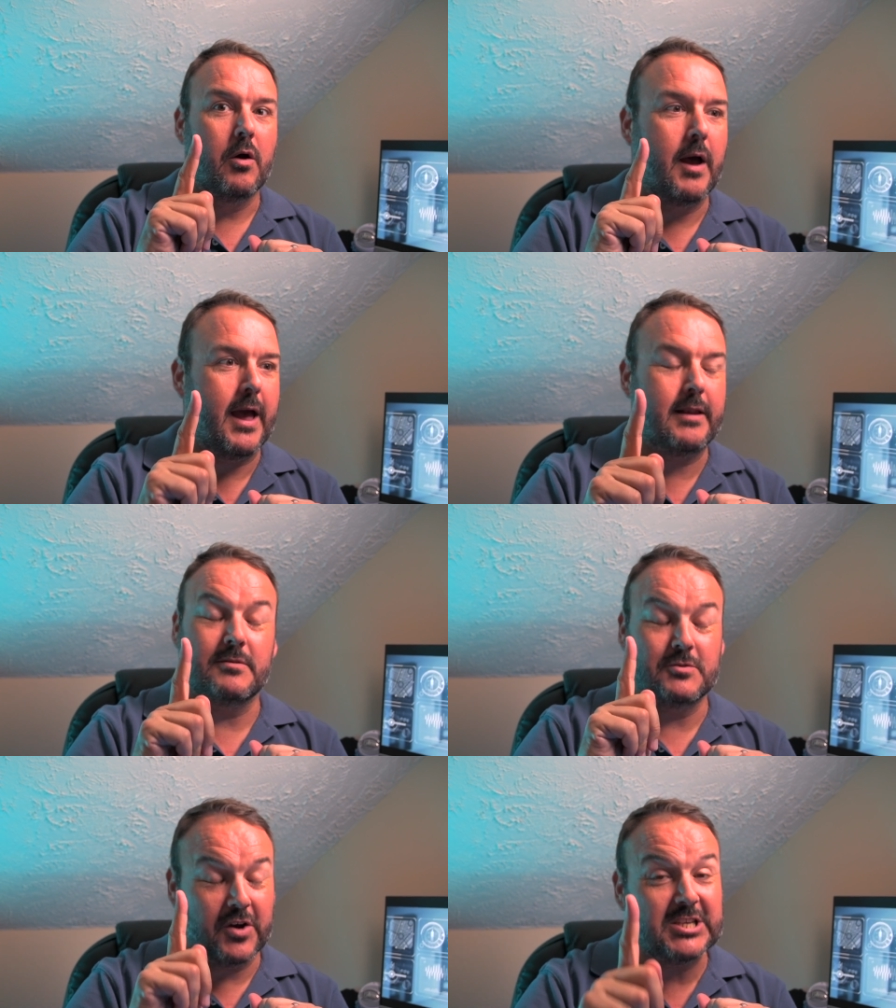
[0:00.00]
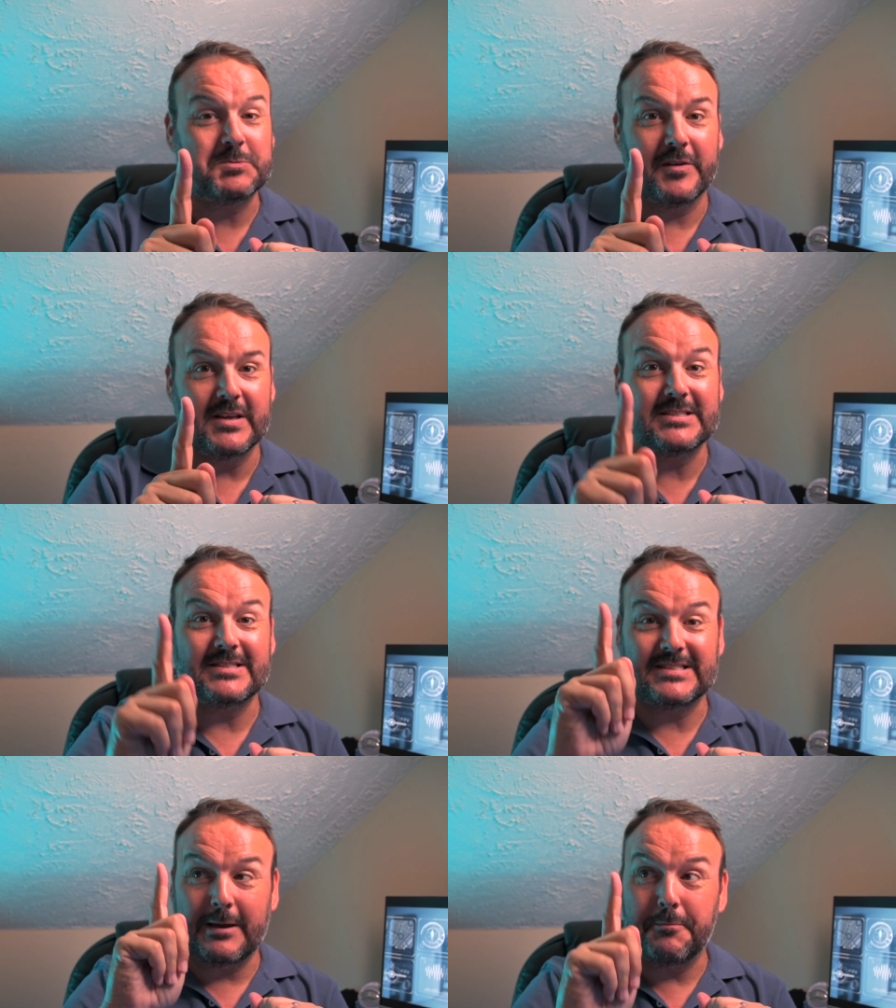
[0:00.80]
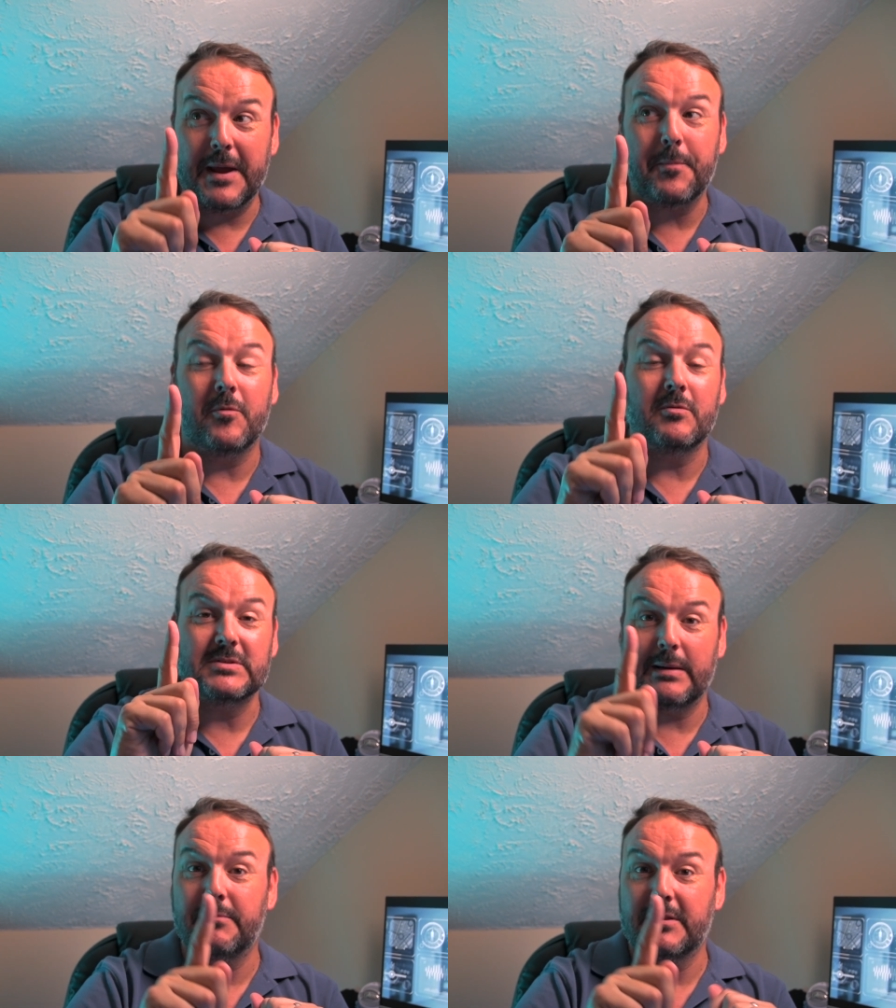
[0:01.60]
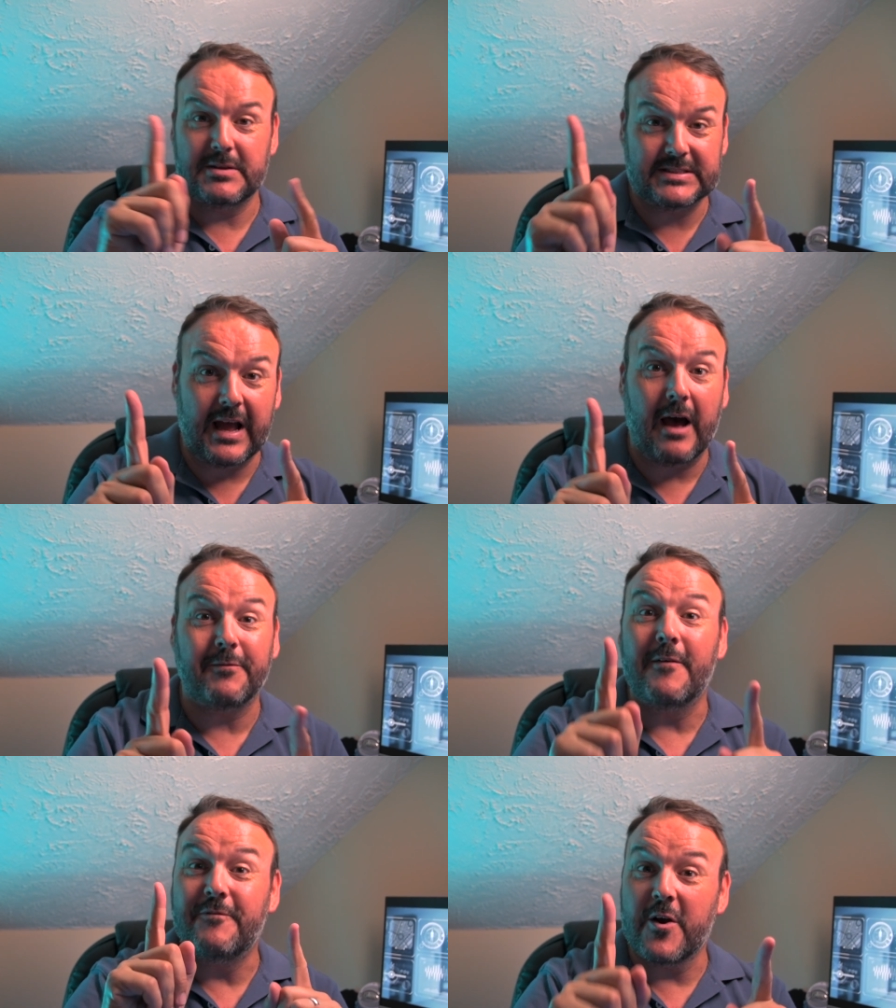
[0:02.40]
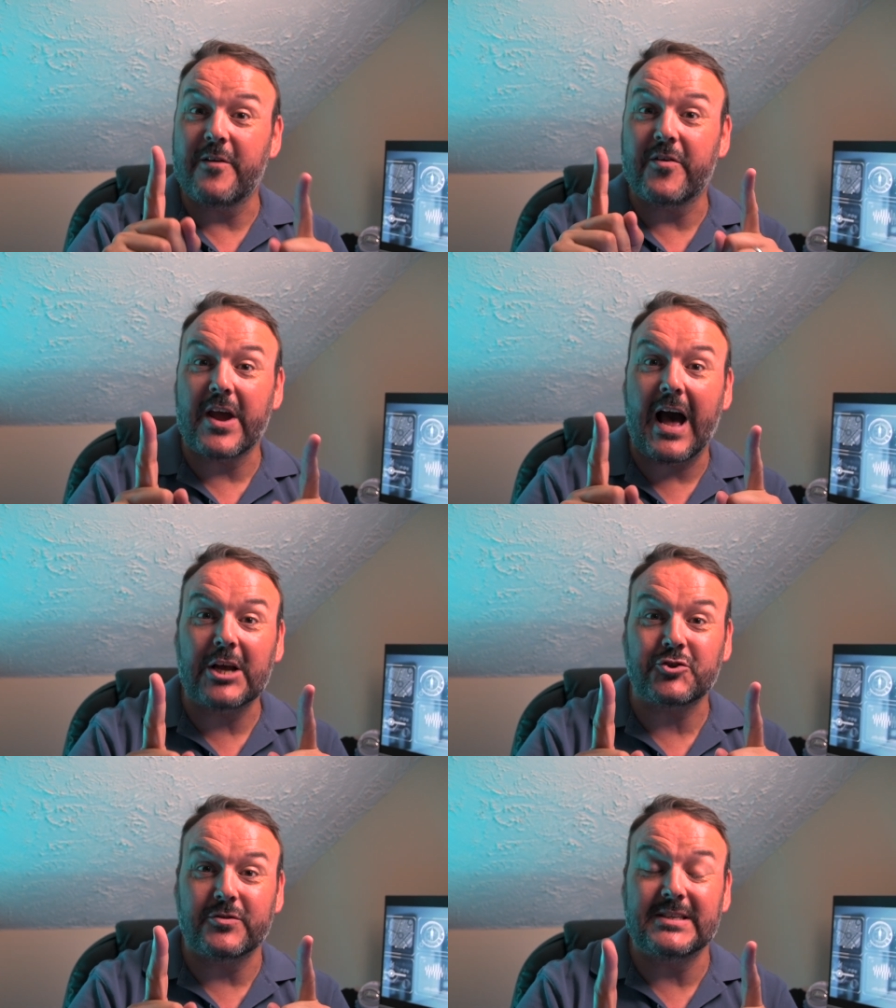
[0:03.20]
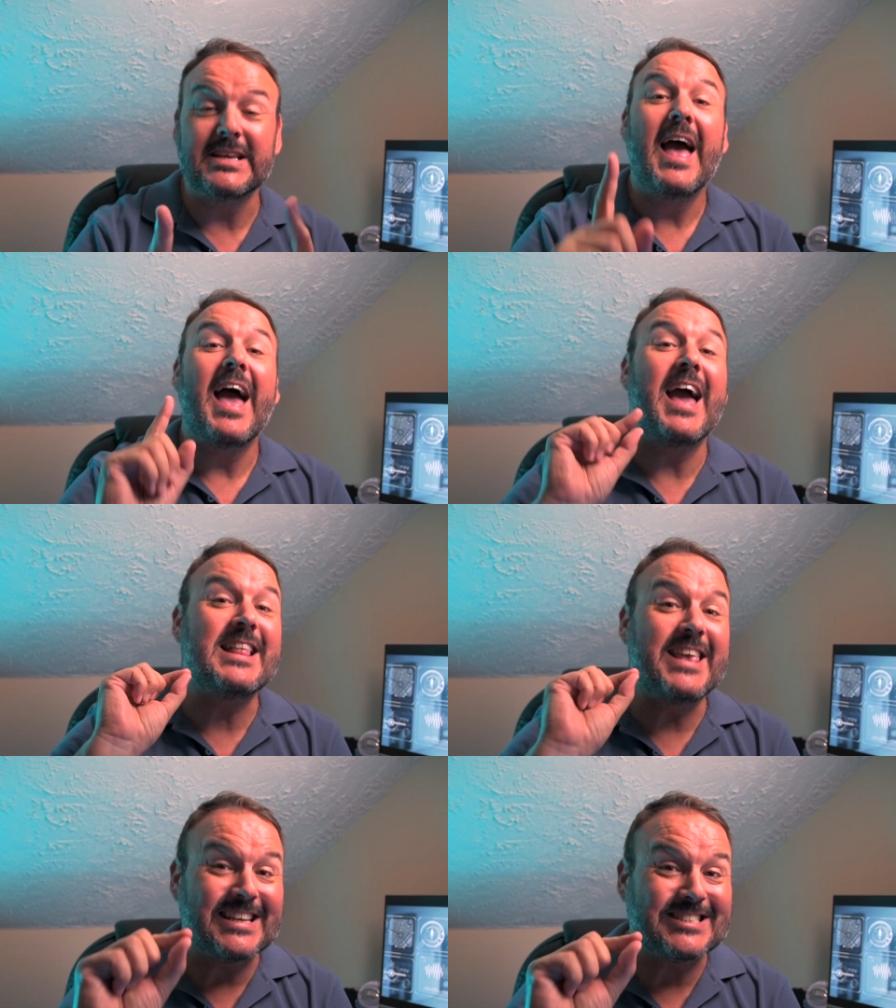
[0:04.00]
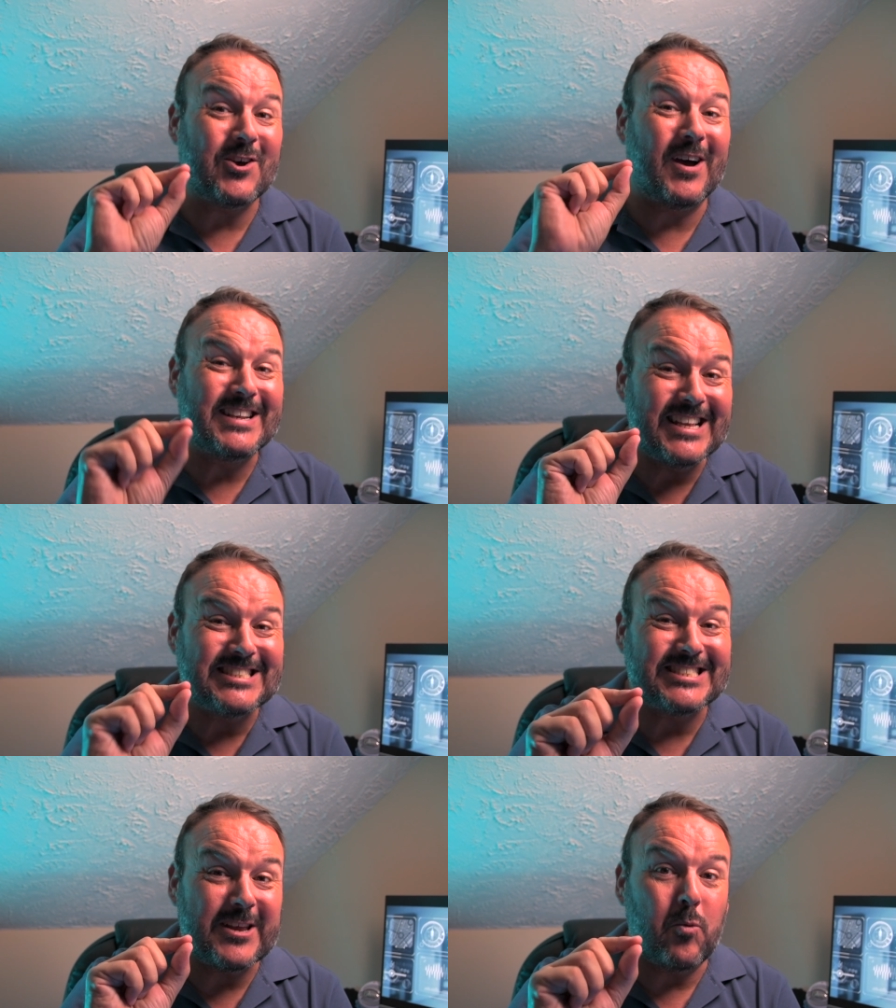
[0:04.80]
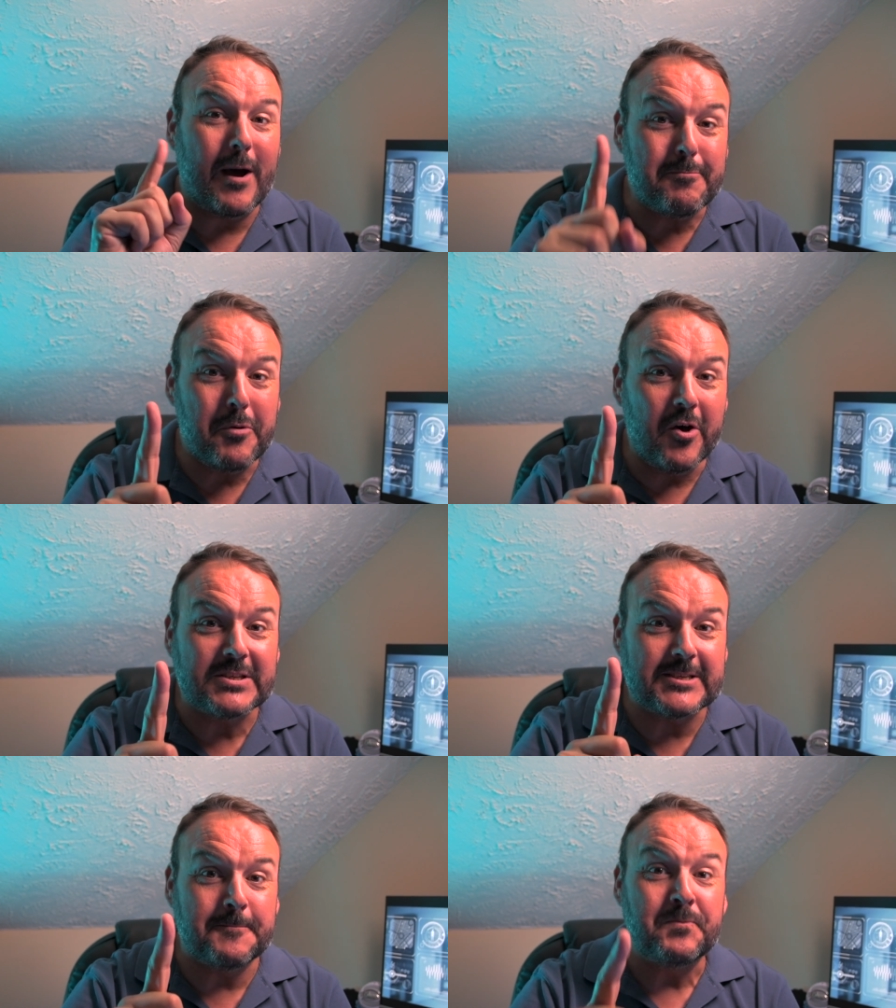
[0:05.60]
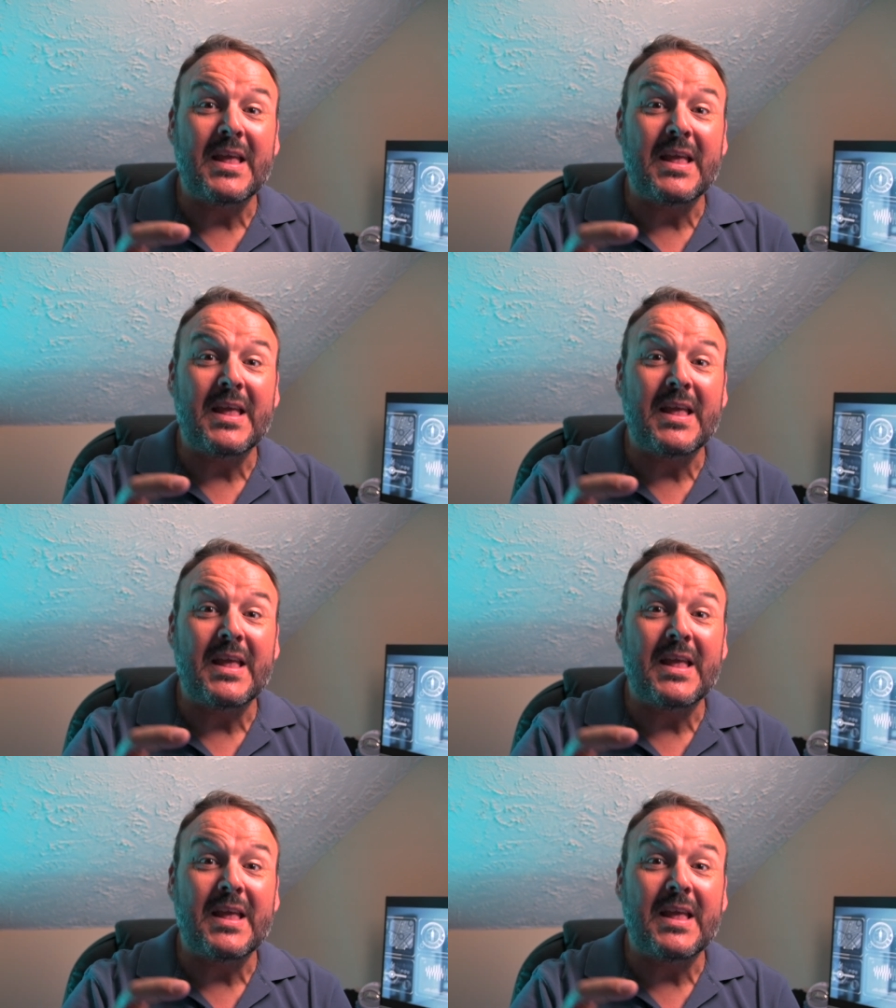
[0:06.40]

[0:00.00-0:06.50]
And trust me on this, some of the staff are very, very harsh on this. And yes, I did see one person